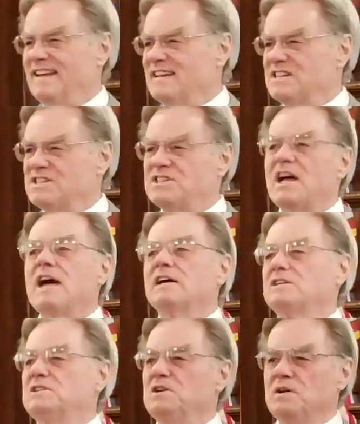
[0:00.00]
sock
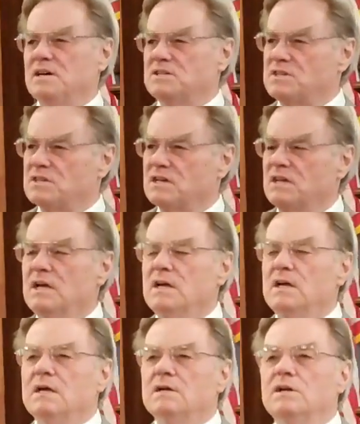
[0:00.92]
it to us.
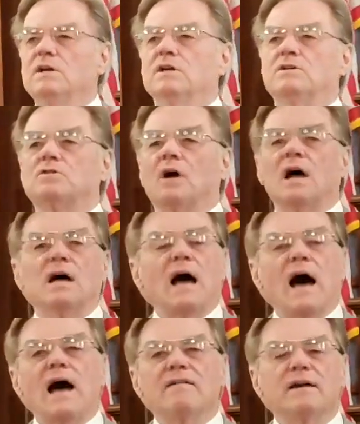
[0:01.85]
Do you tr-
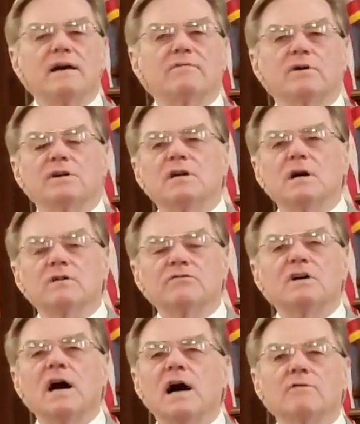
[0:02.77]
I have enough
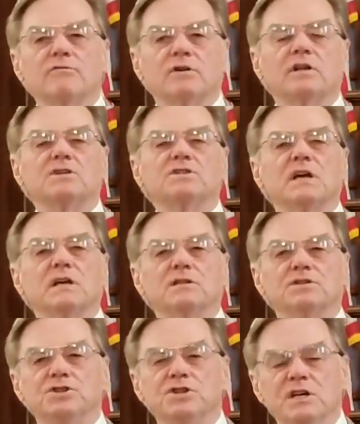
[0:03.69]
confidence
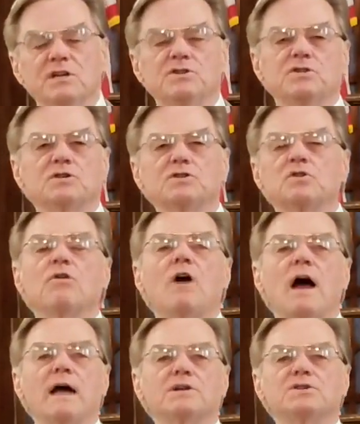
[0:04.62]
in Jesus
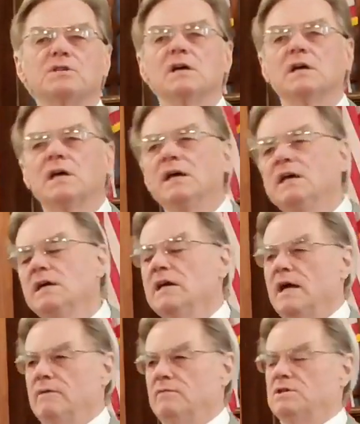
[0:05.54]
Christ. He
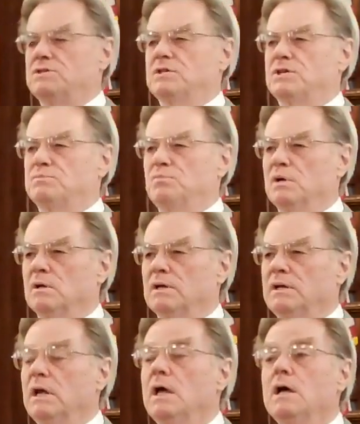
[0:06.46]
gave us this
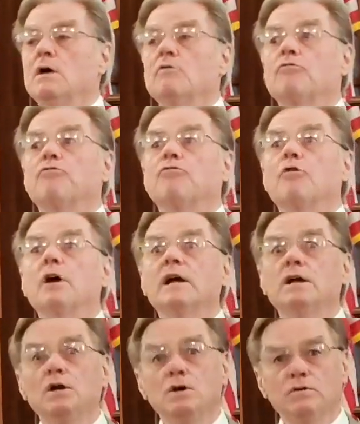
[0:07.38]
building for
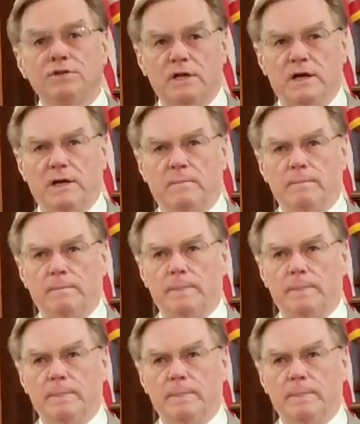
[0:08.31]
a new thing.